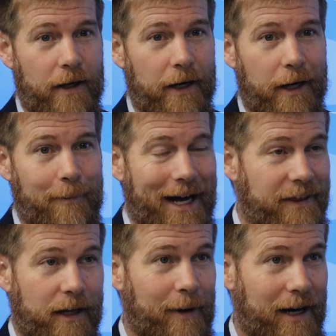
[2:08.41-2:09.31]
I
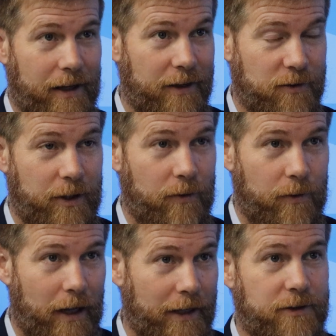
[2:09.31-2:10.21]
think about it as we
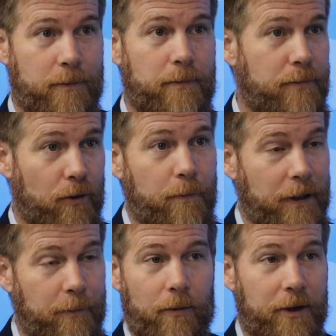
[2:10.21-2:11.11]
like to pull
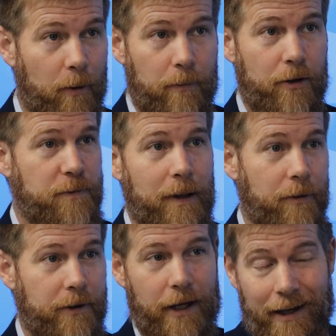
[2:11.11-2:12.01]
people. We don't push
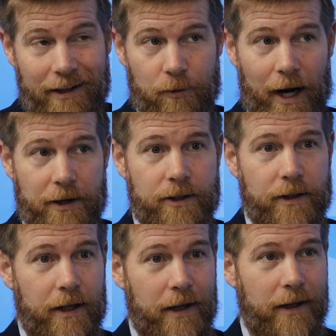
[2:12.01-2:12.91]
people in any
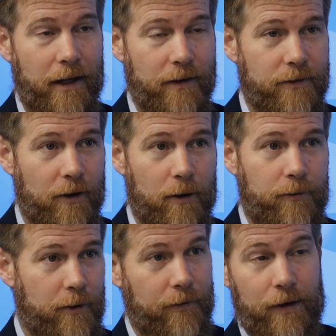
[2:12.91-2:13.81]
direction. And so
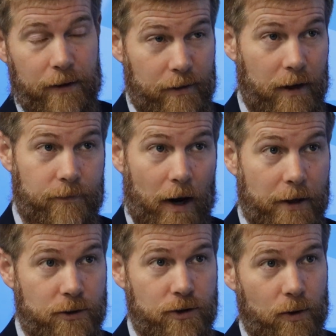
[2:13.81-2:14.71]
if we have an
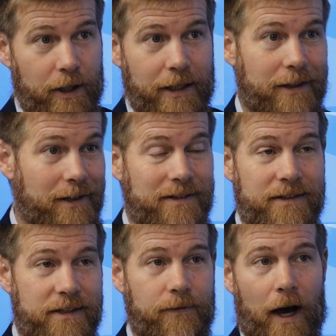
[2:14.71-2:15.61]
advisor join that doesn't
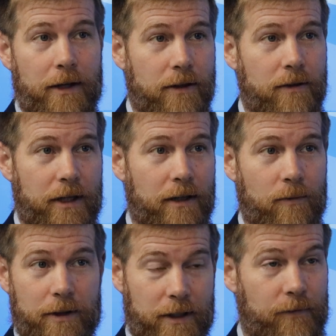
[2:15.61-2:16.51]
see value in
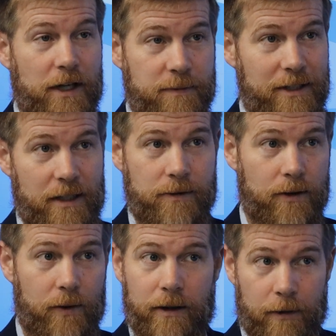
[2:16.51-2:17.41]
what the investment team's
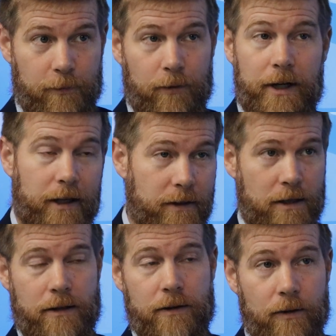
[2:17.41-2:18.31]
doing, they're free to
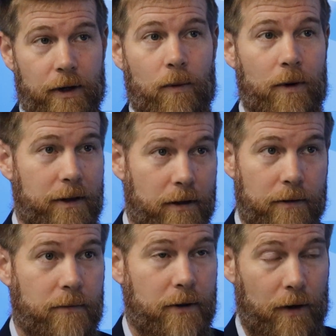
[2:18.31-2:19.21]
continue doing what
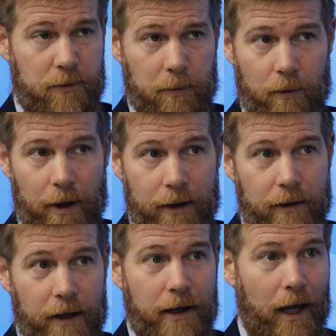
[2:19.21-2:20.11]
they're comfortable with
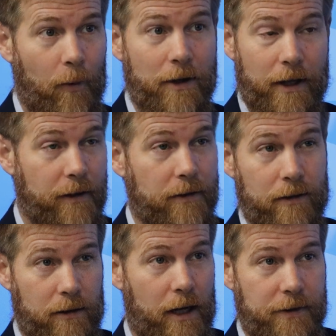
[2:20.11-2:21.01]
and what they think their
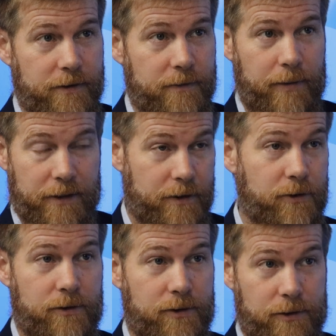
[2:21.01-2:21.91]
clients' best
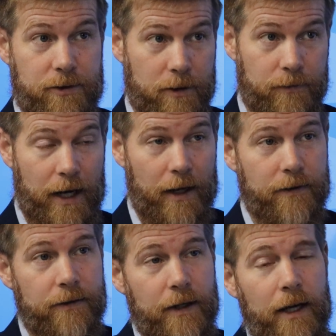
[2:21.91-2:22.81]
interests are served
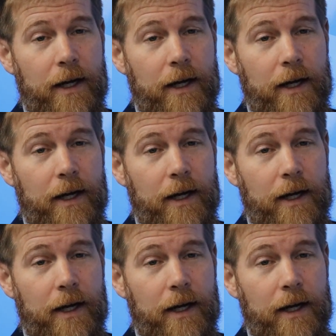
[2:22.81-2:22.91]
as.